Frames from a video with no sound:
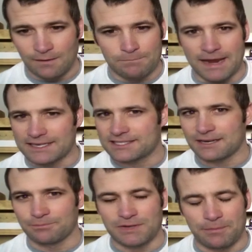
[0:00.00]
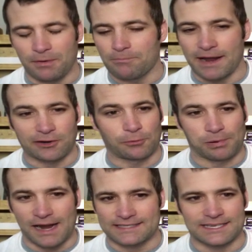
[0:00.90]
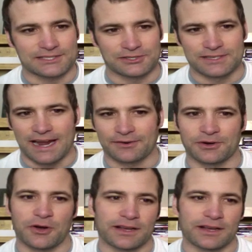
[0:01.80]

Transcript: makes some type of microprocessors. I don't know.